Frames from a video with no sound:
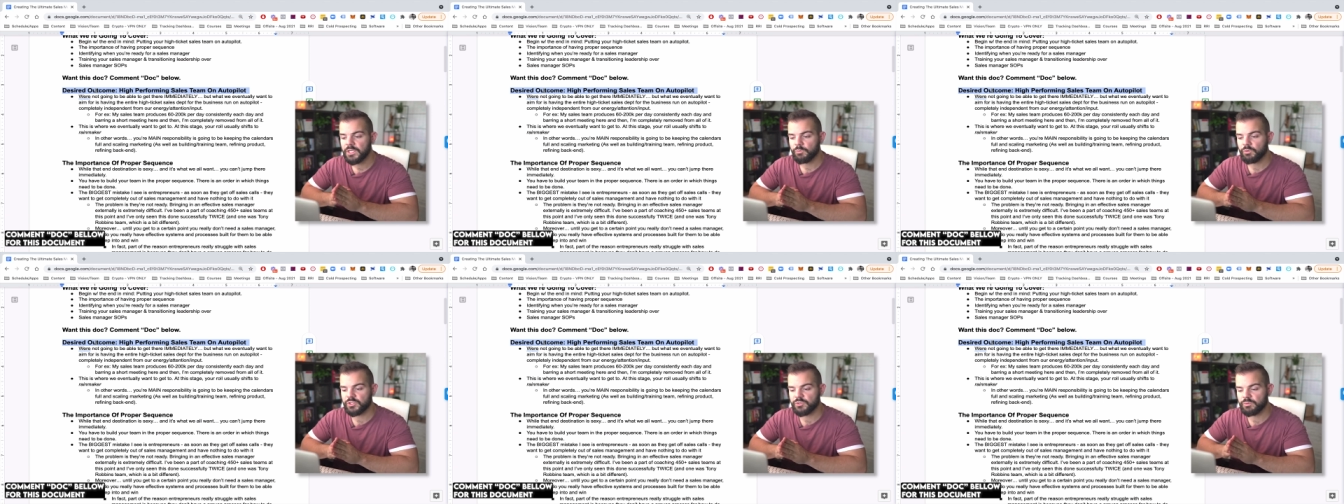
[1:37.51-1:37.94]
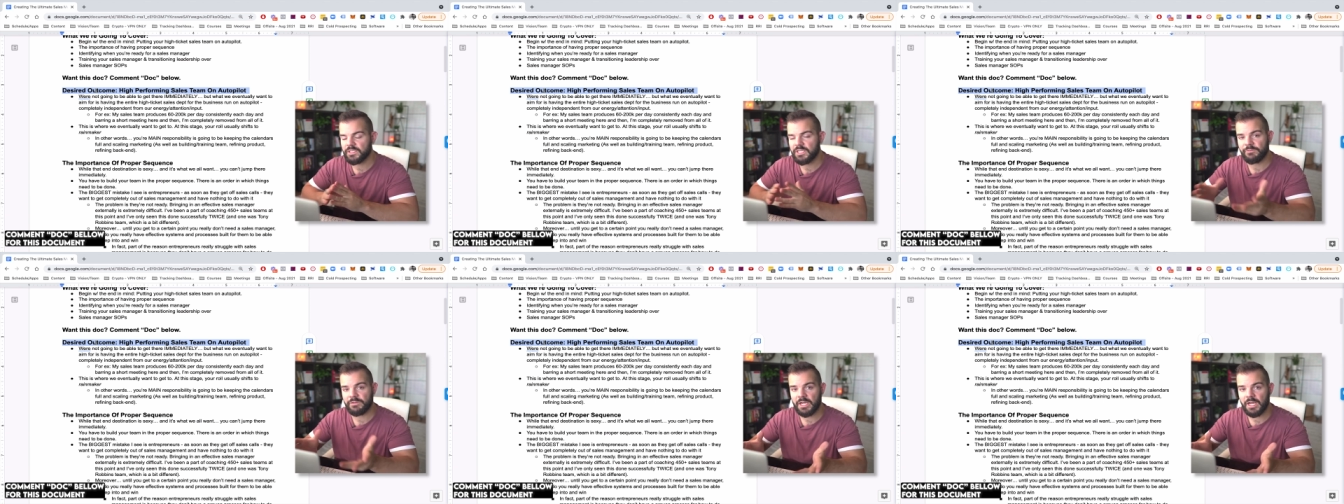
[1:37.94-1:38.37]
Well, it's really
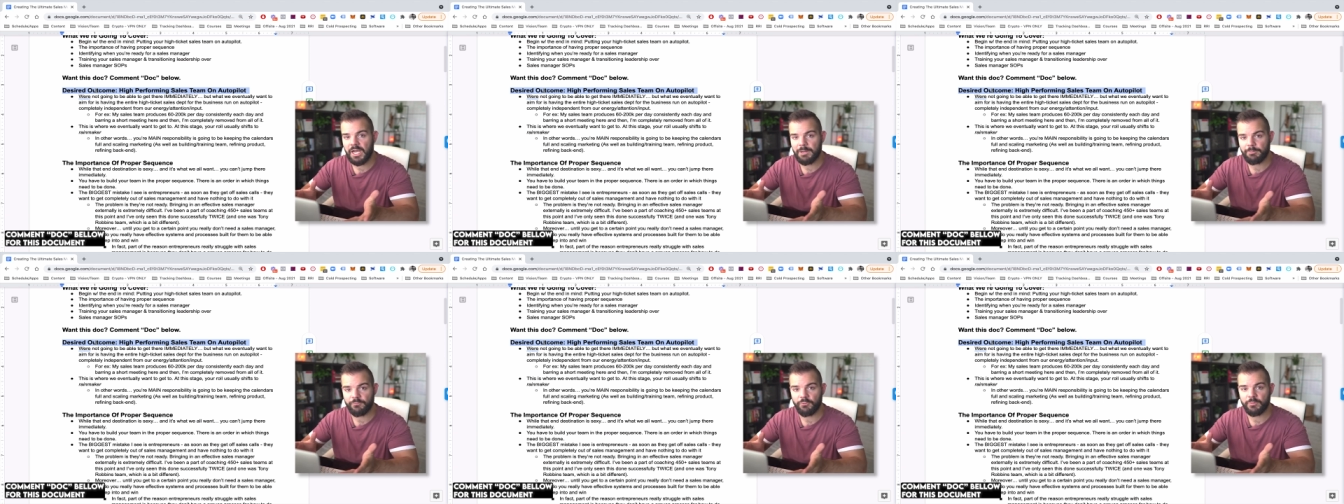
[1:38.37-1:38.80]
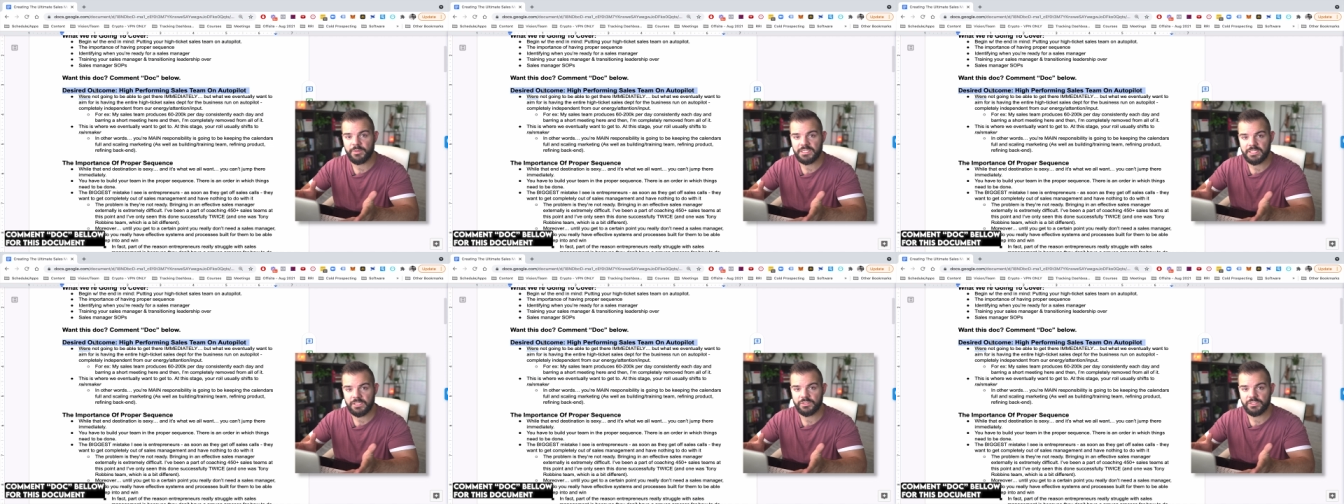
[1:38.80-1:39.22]
having a high
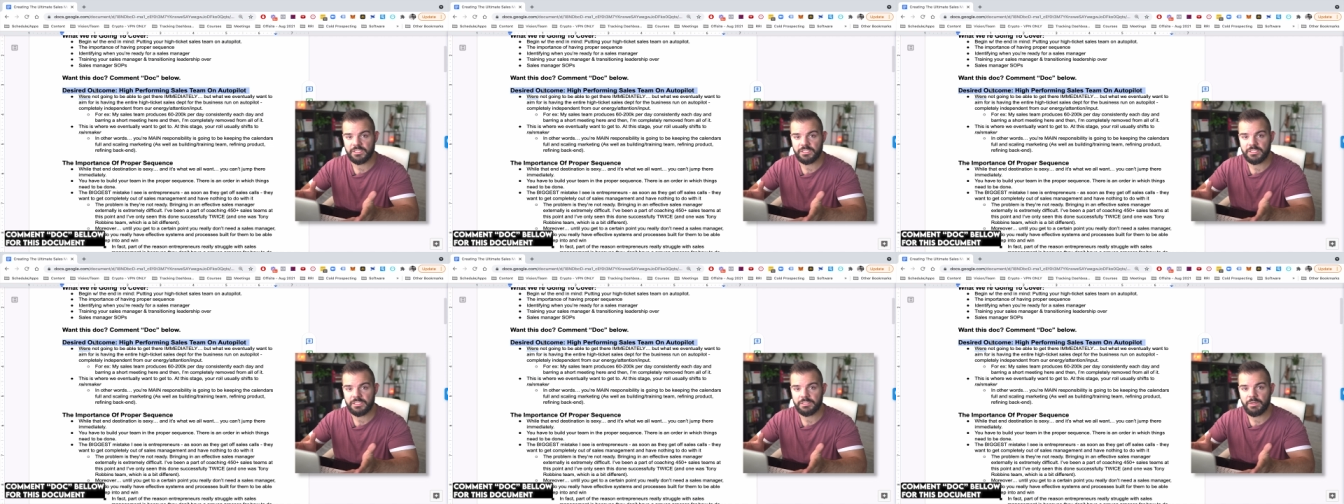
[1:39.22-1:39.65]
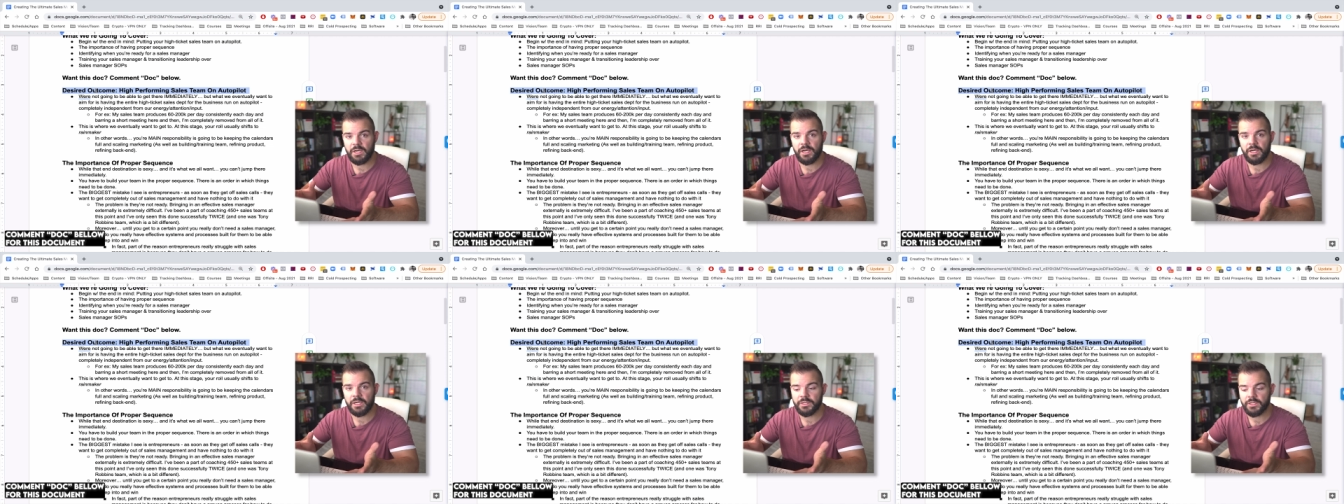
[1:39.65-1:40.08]
performing sales team
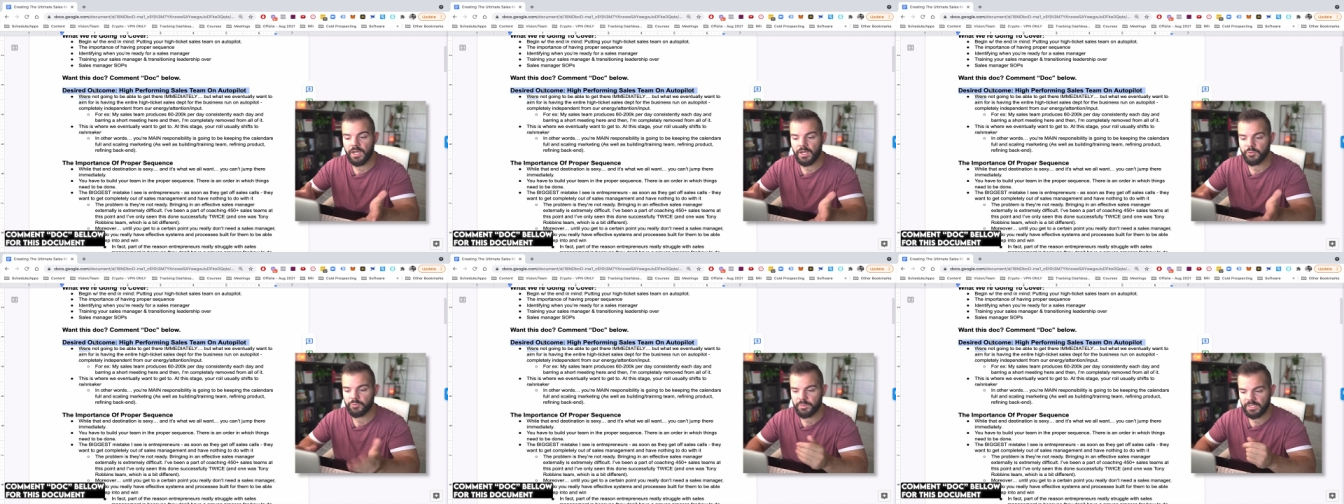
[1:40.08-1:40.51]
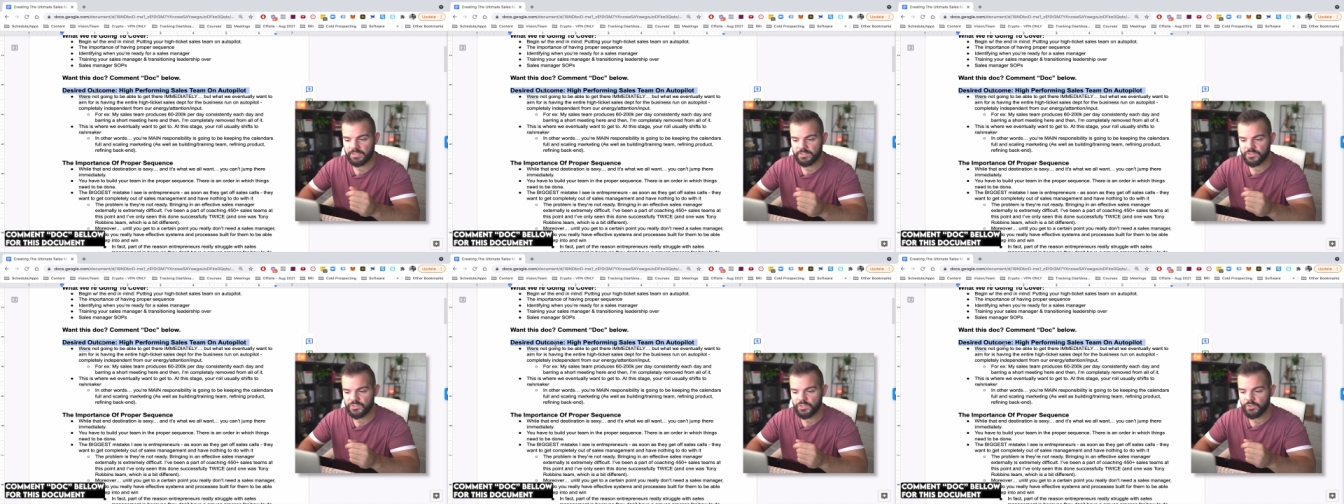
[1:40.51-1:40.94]
on
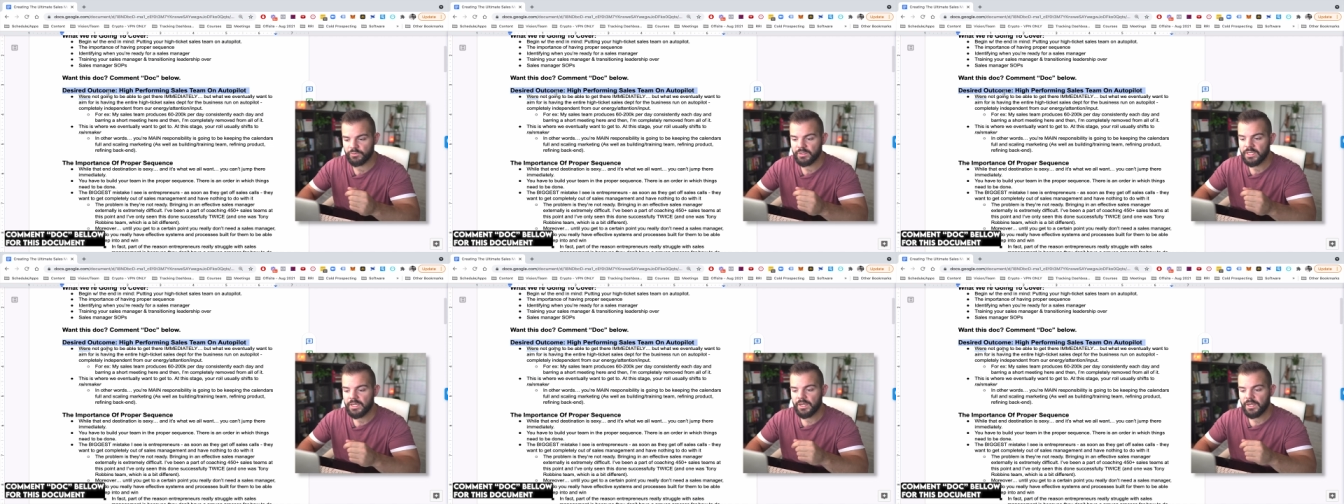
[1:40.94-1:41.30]
autopilot. So